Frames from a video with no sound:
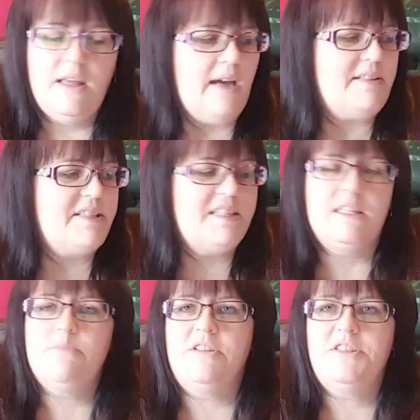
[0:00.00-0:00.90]
and seeing
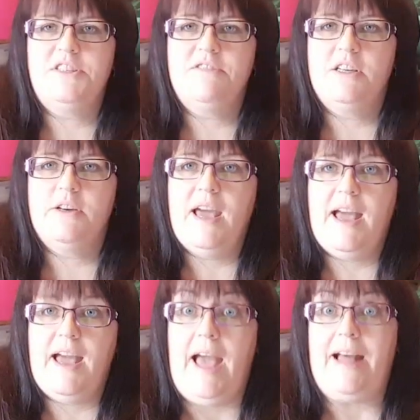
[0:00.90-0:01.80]
the price difference and going,
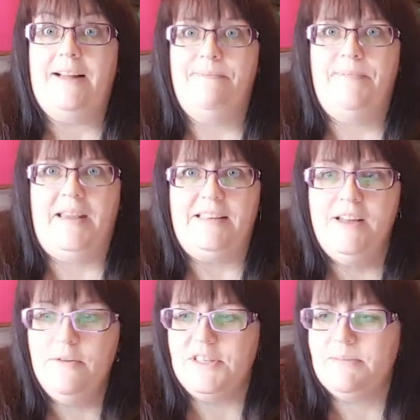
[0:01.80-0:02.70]
ha, I
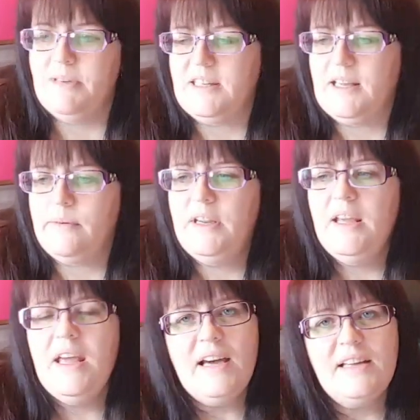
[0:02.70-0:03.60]
know there's money in that one.
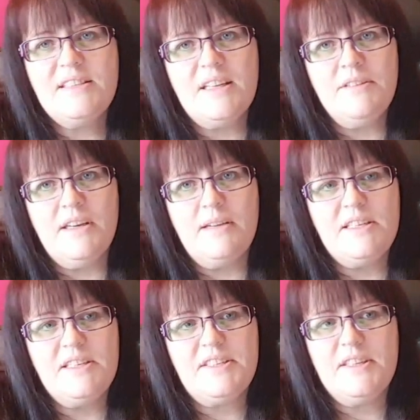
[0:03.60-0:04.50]
And sometimes
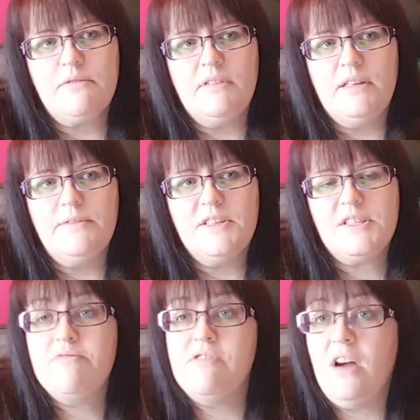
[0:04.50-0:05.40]
it's the thrill of the
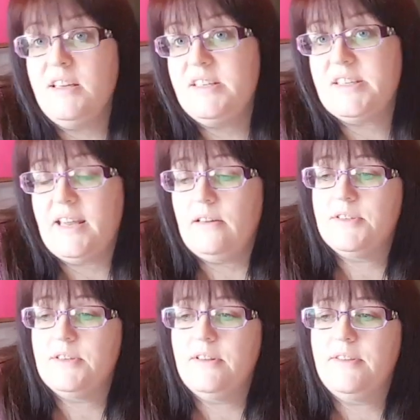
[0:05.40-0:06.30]
surprise sale.
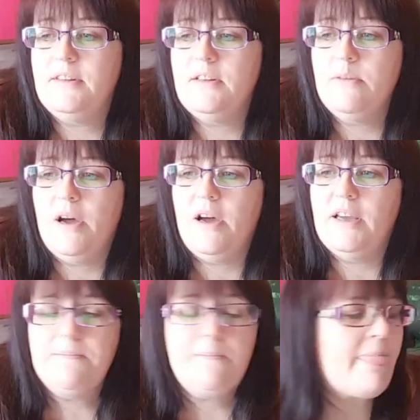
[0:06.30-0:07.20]
So the thing that you buy